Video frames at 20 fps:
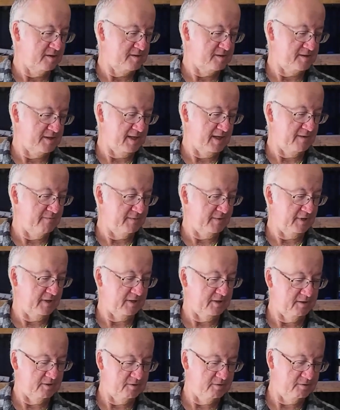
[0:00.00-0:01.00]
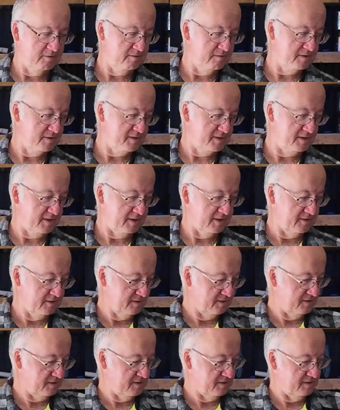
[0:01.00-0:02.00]
Same thank you
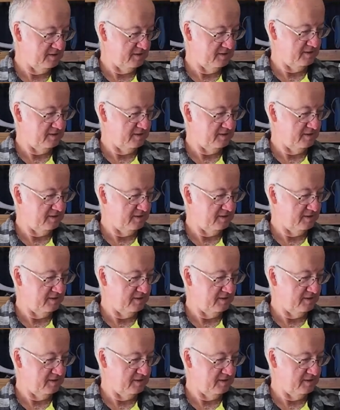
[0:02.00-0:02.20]
stickers,